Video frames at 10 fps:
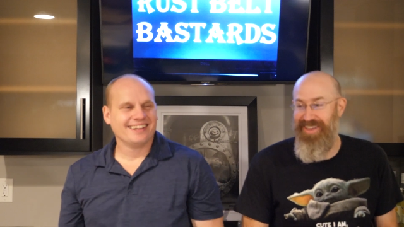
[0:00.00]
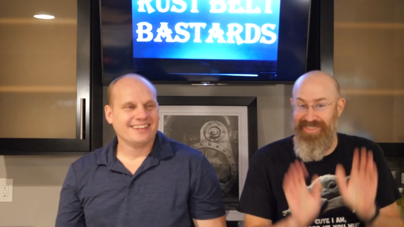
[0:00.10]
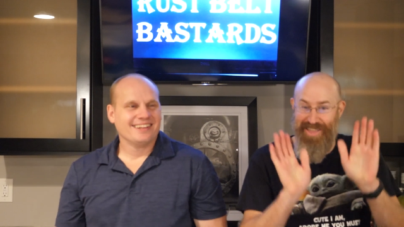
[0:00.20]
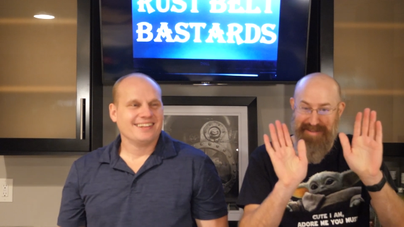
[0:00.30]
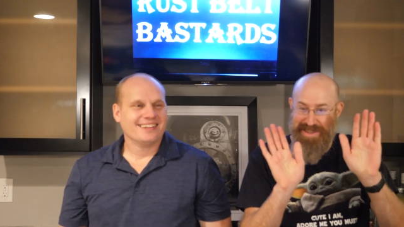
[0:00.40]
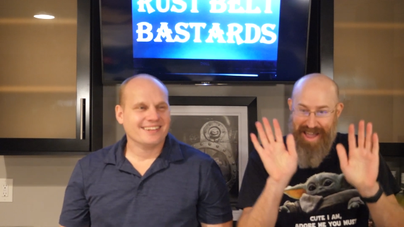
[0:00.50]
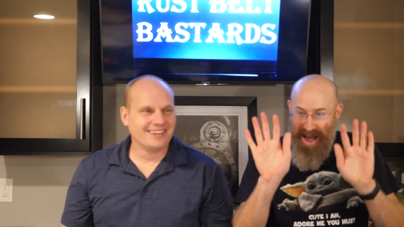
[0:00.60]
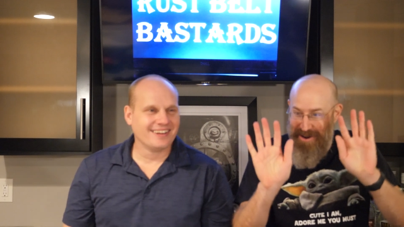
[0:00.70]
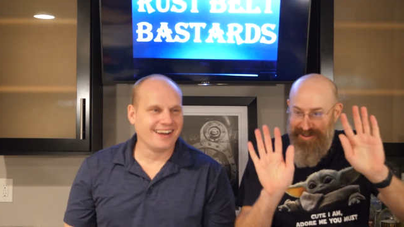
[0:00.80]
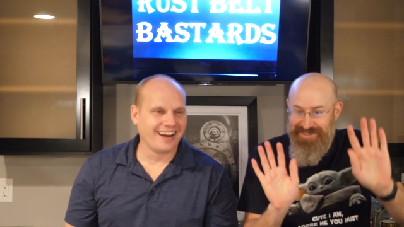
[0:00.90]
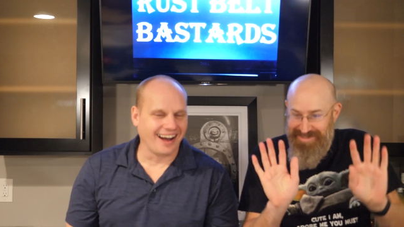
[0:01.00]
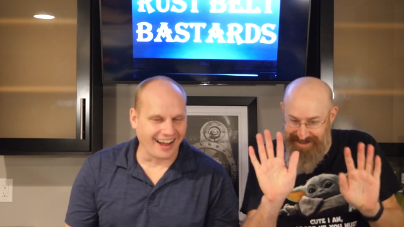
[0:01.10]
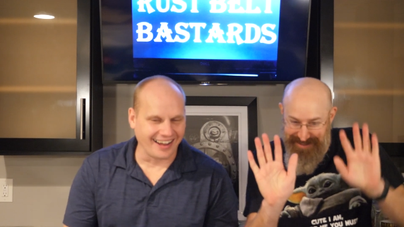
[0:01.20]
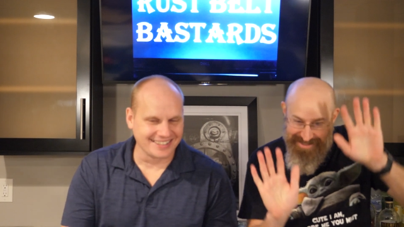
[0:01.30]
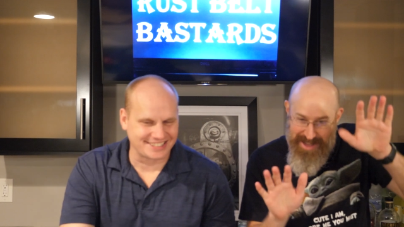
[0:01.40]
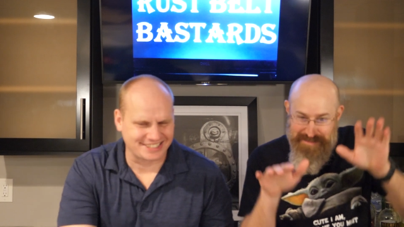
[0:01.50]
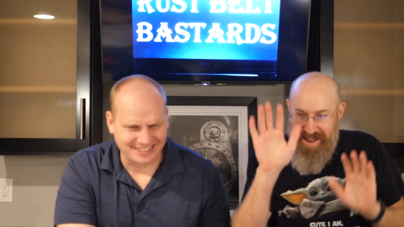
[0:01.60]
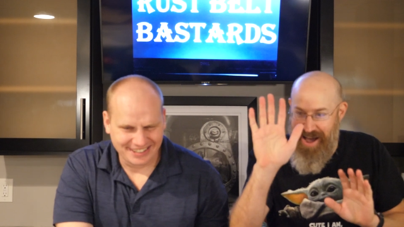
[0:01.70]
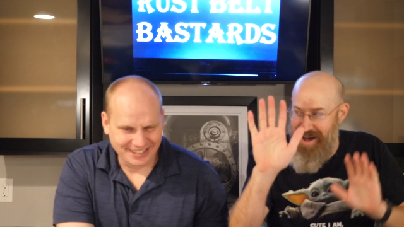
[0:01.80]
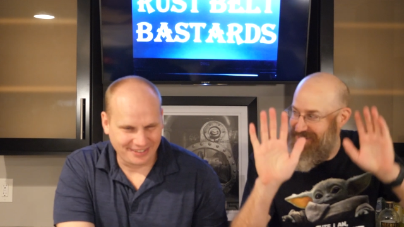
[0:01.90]
Speaker 1: You're like, let me out, let
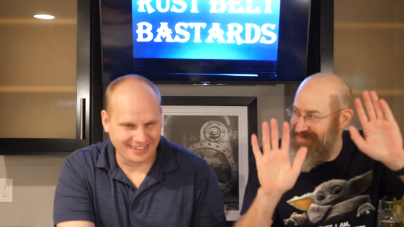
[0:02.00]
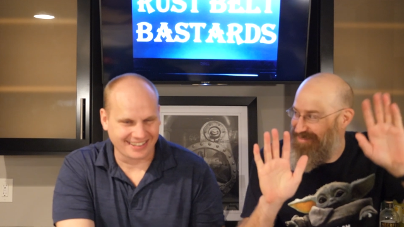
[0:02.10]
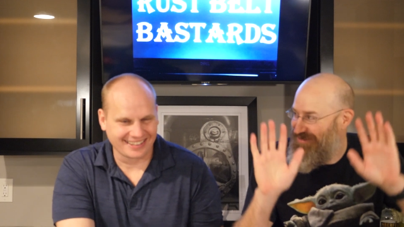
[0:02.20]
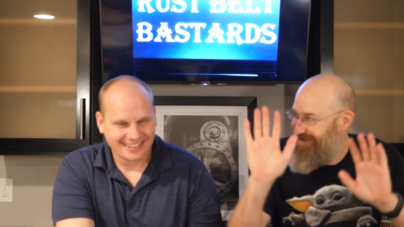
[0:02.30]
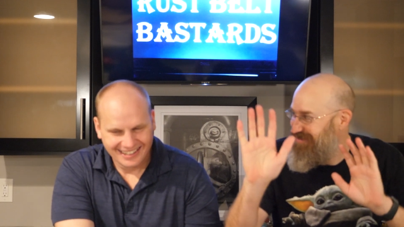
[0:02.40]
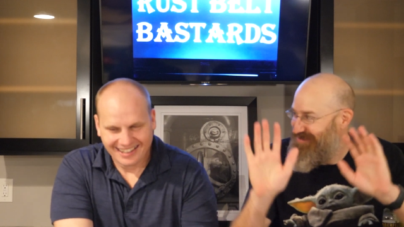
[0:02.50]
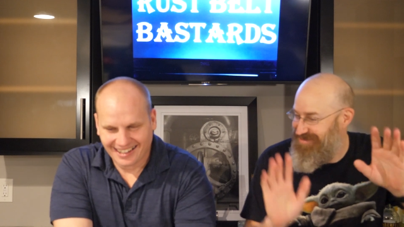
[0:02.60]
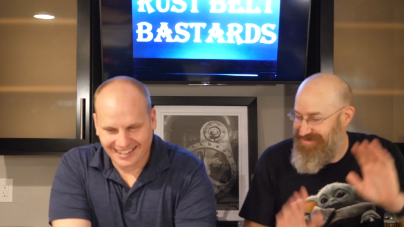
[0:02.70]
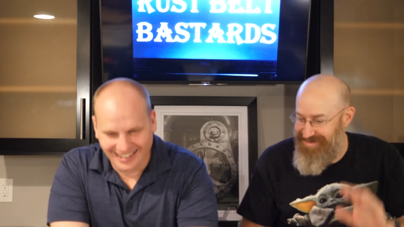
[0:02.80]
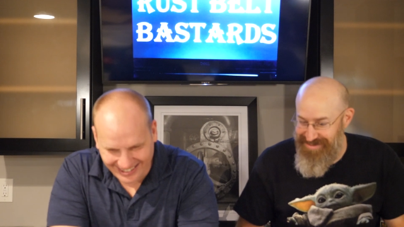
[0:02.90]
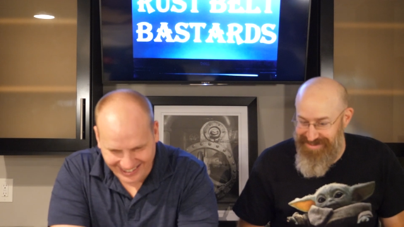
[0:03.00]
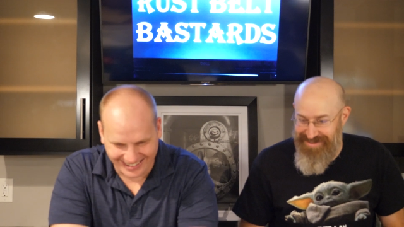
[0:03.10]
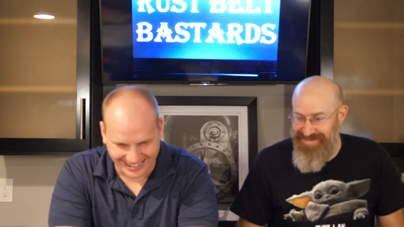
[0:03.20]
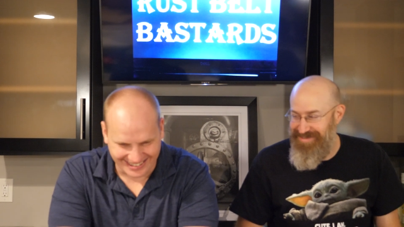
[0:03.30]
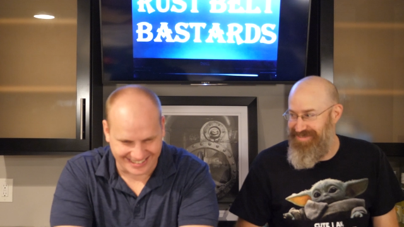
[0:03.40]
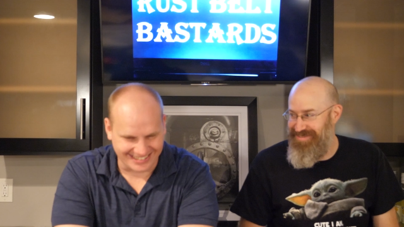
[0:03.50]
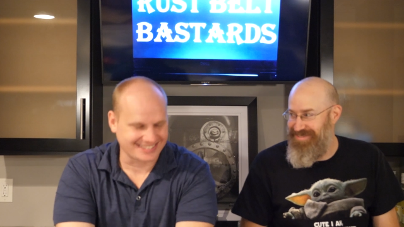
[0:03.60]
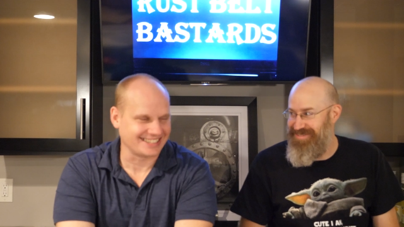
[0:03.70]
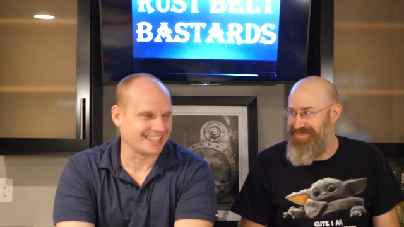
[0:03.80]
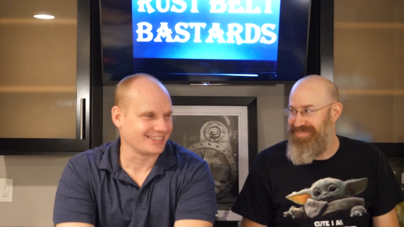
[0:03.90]
me out.
Speaker 2: this
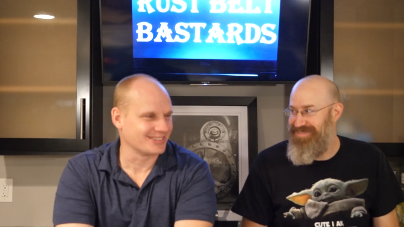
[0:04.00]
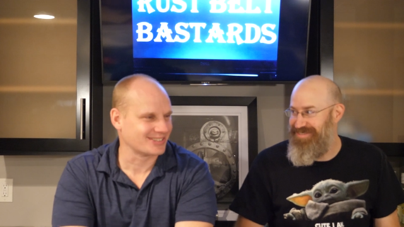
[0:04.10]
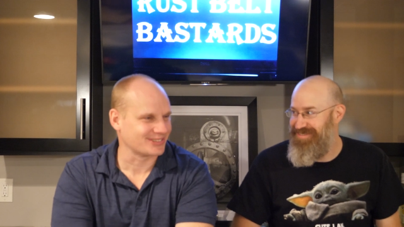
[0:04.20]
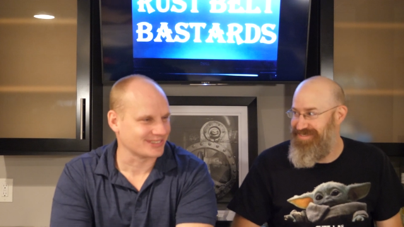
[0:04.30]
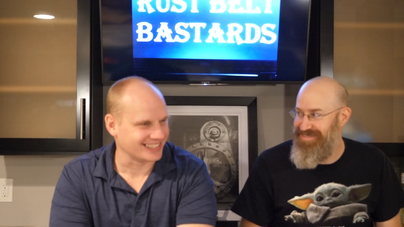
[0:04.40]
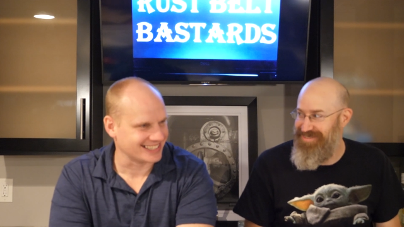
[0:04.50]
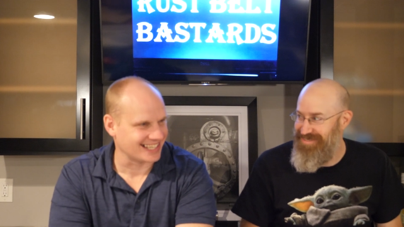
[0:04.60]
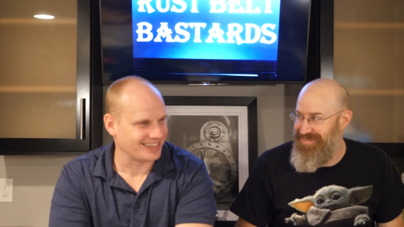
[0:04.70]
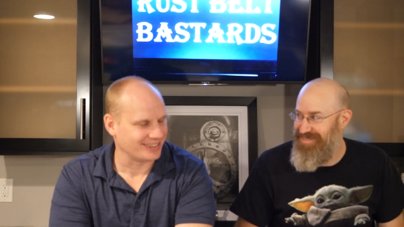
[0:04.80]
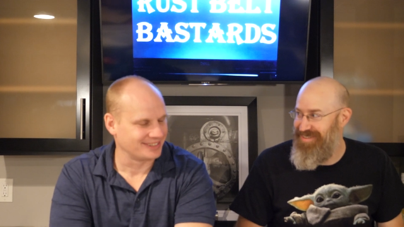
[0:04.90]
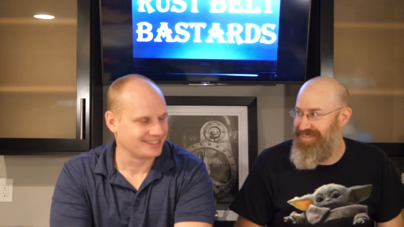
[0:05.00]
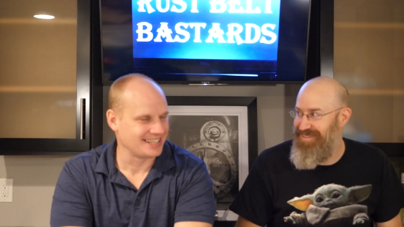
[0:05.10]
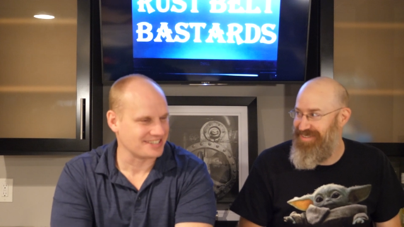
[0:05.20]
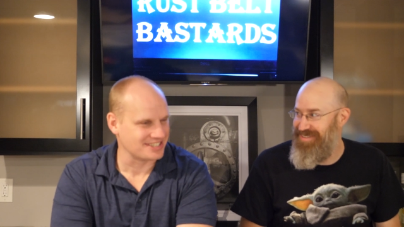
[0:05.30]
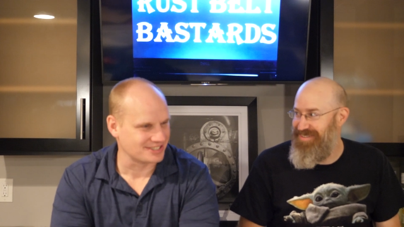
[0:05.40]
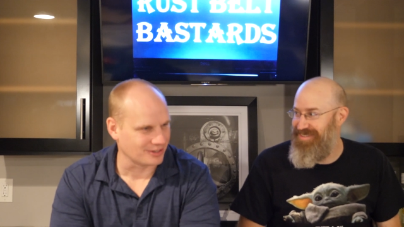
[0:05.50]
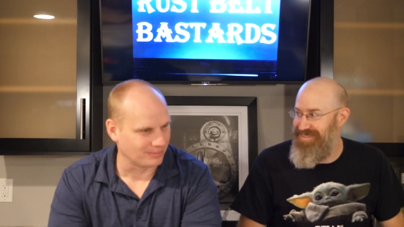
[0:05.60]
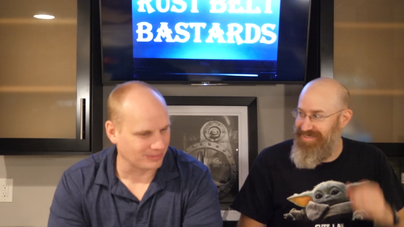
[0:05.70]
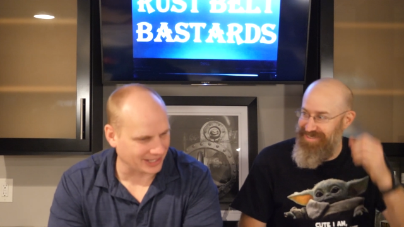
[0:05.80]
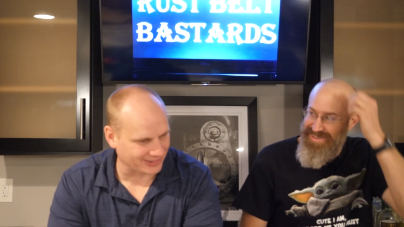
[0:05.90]
looks like those gorillas that are, that just
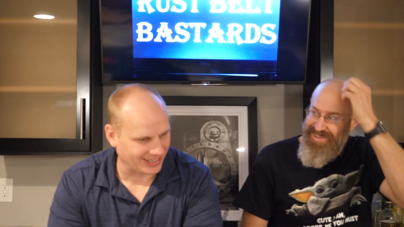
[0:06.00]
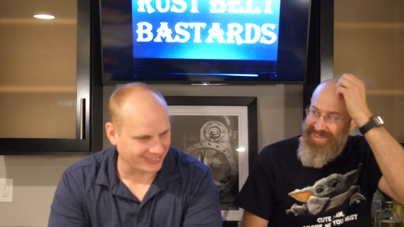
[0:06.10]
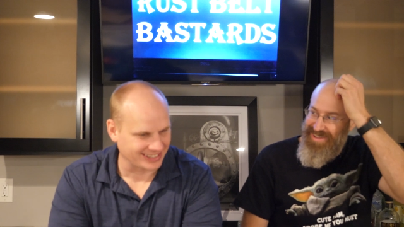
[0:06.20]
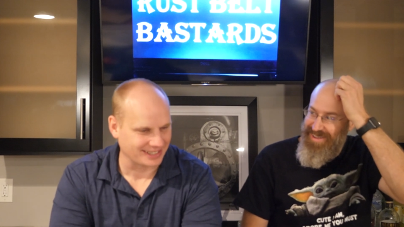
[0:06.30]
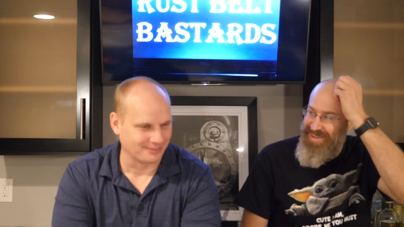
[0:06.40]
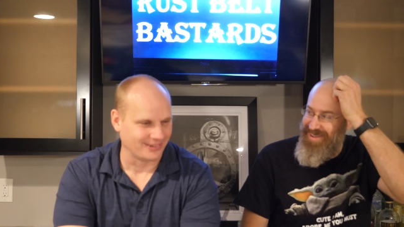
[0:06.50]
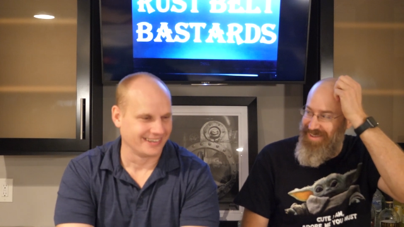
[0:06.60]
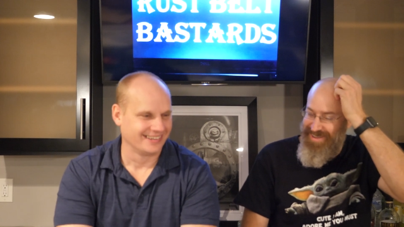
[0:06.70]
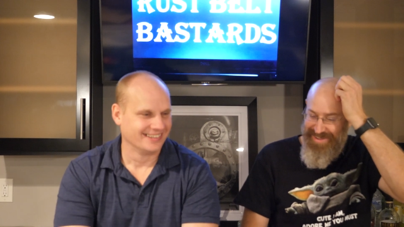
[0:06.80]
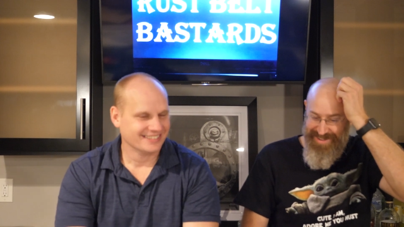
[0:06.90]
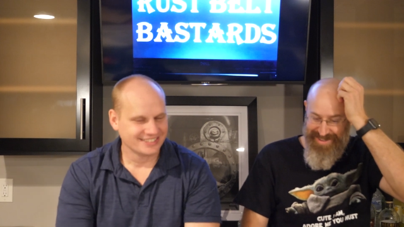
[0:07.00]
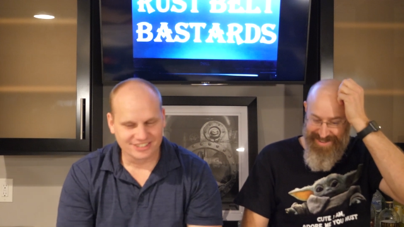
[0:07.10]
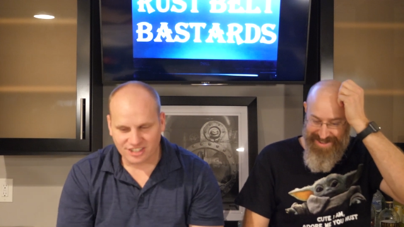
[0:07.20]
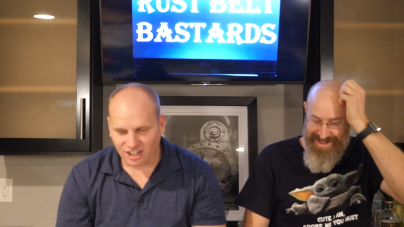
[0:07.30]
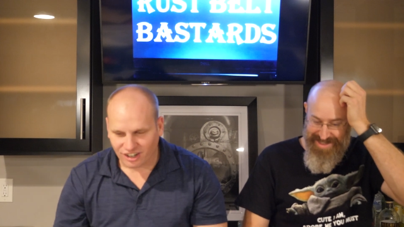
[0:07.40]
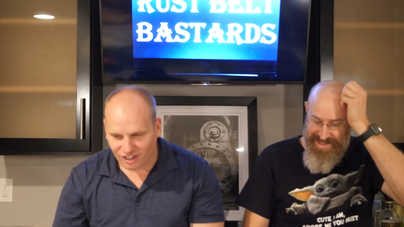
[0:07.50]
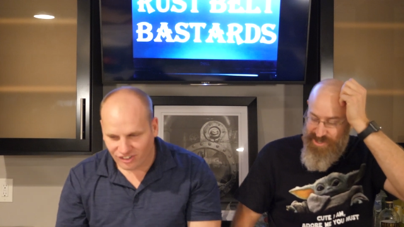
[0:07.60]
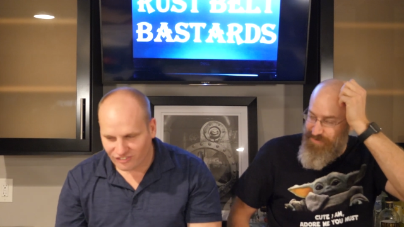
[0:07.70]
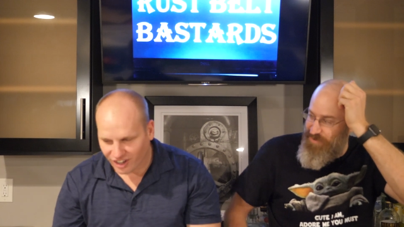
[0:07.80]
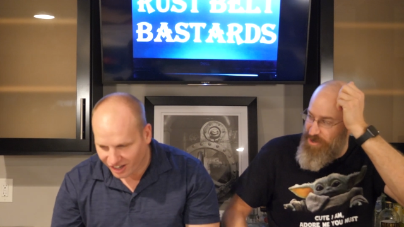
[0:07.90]
don't play around anymore. Just like, they
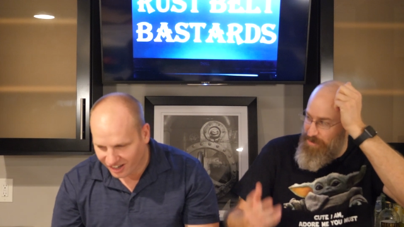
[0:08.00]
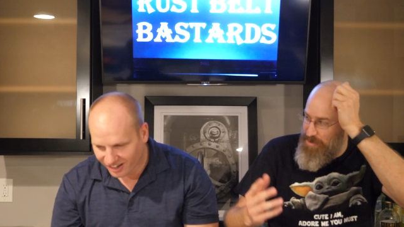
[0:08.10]
just fling your